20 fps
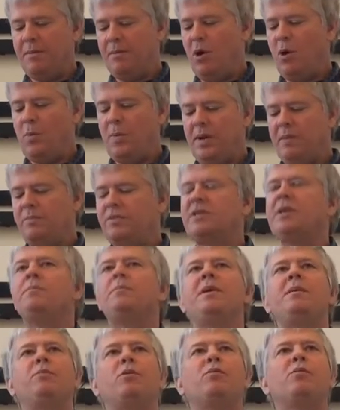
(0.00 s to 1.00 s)
I'm hoping some
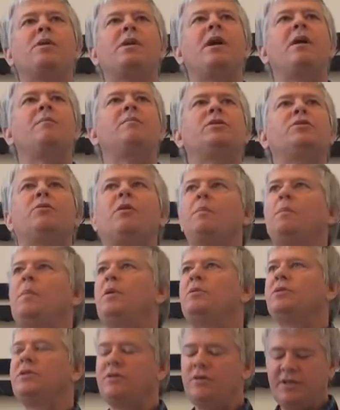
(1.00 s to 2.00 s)
people will come to our
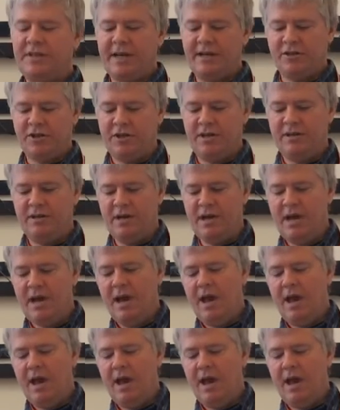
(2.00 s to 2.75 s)
poster session